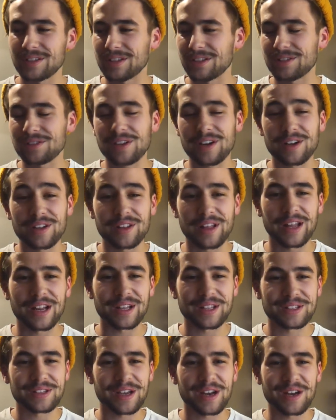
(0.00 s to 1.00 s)
It's not that
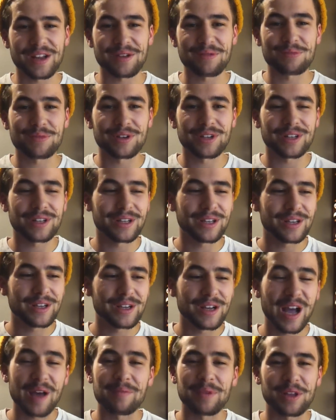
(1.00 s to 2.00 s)
exciting, but
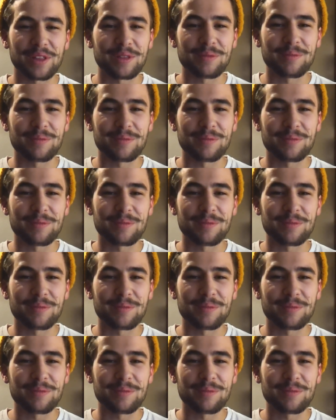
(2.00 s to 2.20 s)
I make the